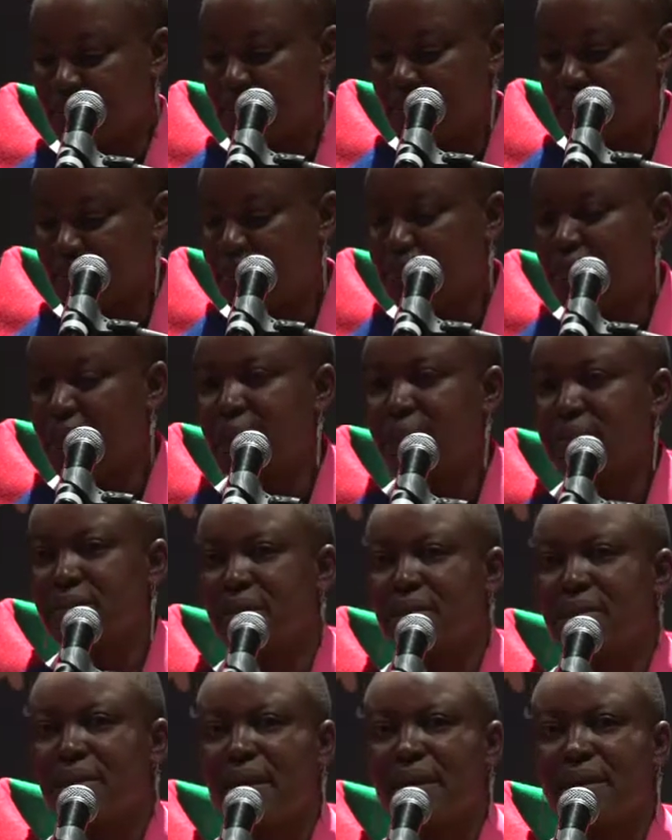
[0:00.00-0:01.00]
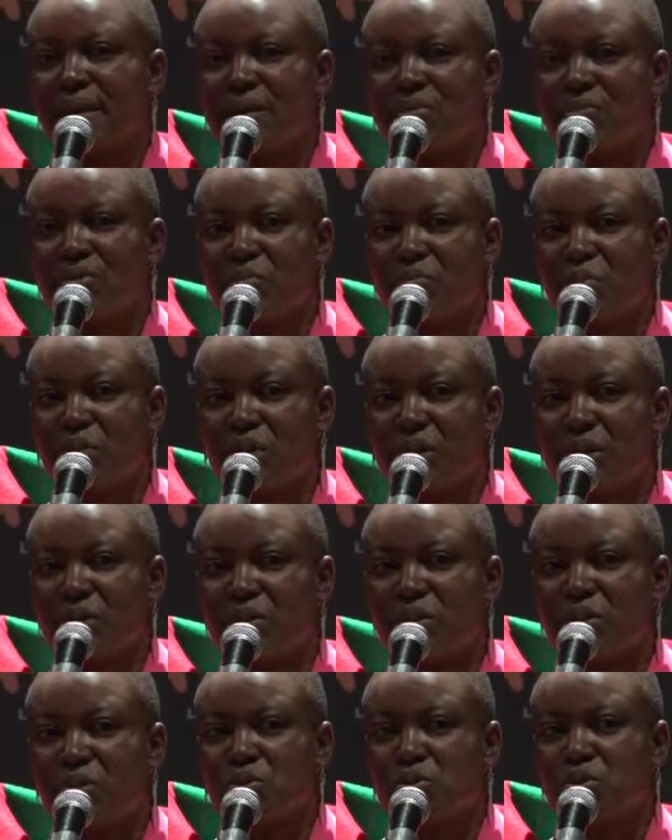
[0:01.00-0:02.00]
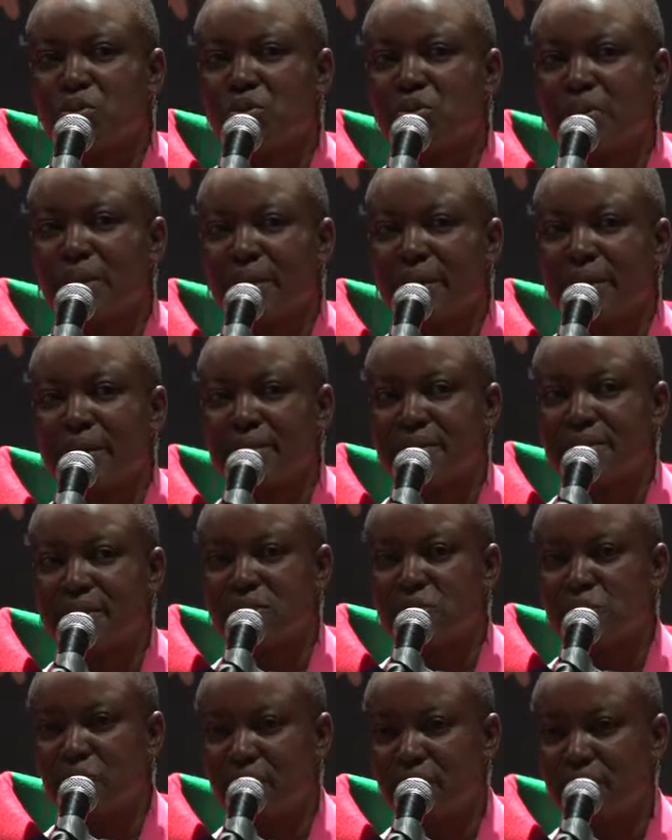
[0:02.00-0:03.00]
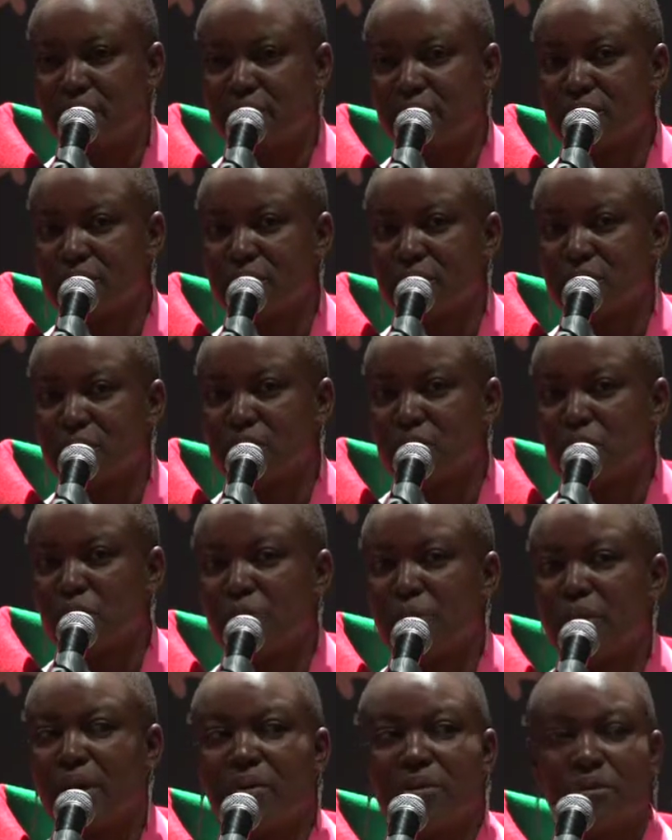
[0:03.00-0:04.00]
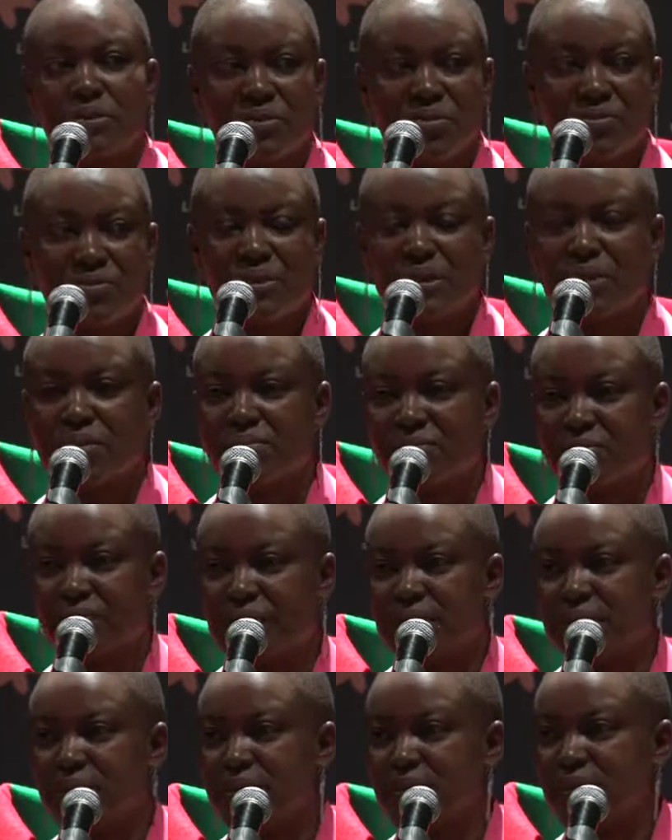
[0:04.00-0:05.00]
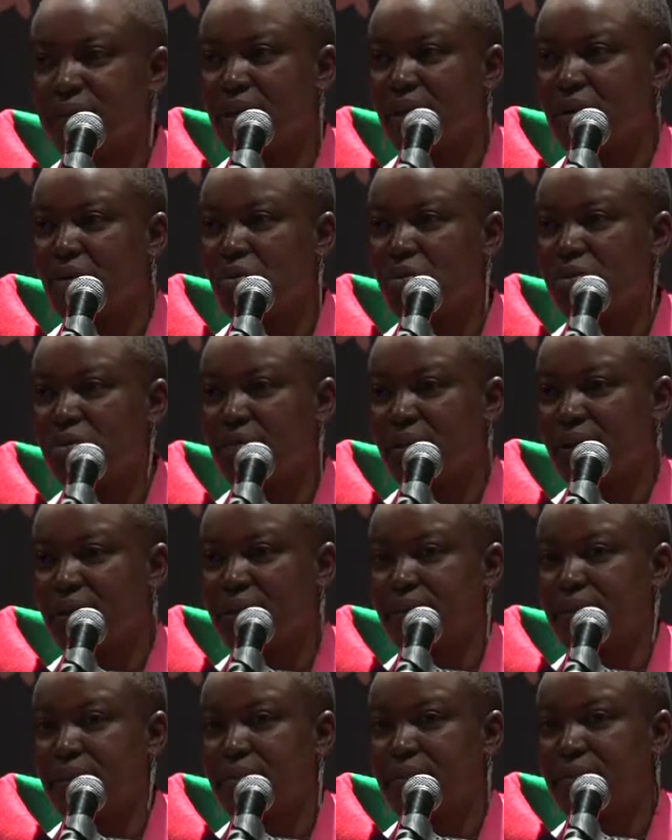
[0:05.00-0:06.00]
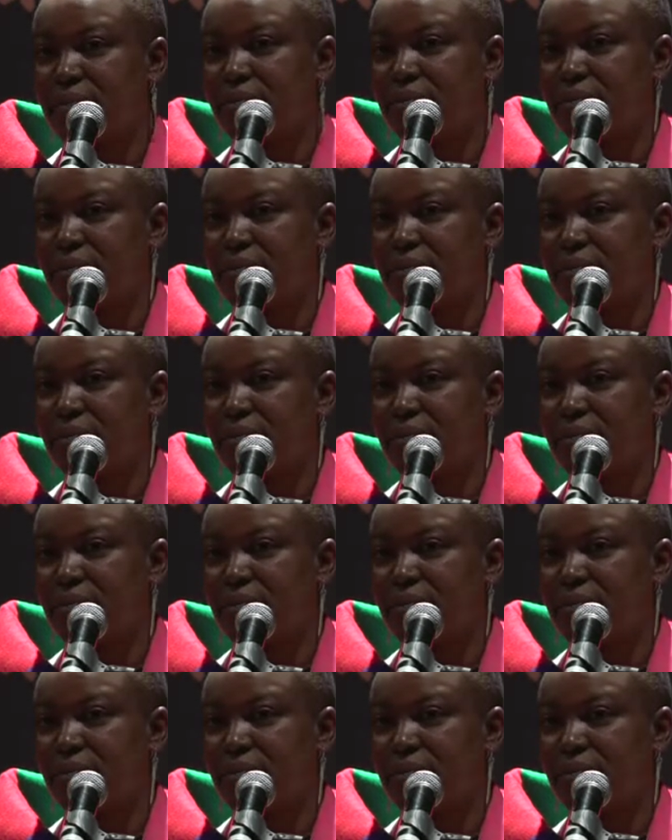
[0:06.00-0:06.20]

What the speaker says: And please, I'd like everybody not to look at us as widows. We are also freedom fighters in our own right.